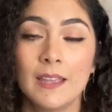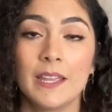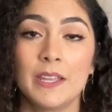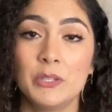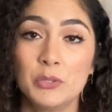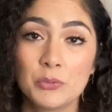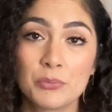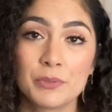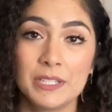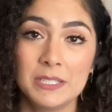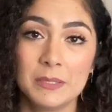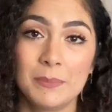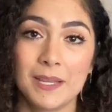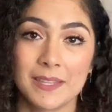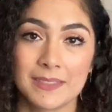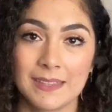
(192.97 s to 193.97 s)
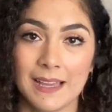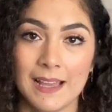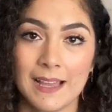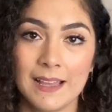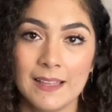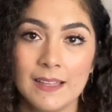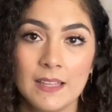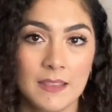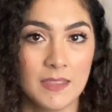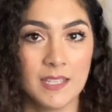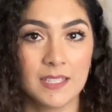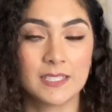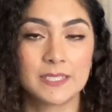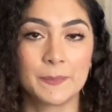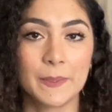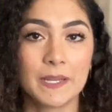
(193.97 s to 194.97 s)
and you read about that, the
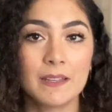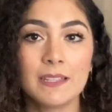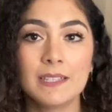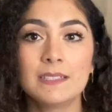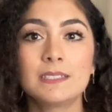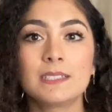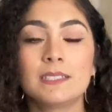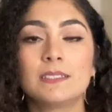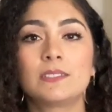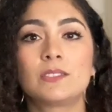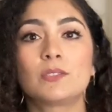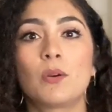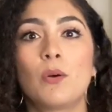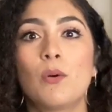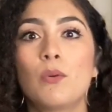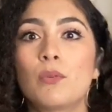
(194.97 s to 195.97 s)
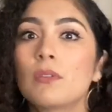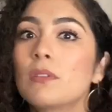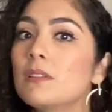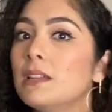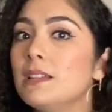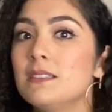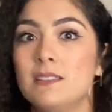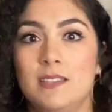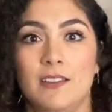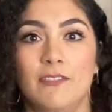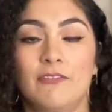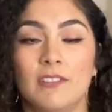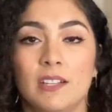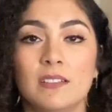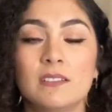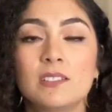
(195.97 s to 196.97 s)
experience is totally
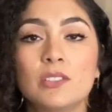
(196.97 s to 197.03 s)
different.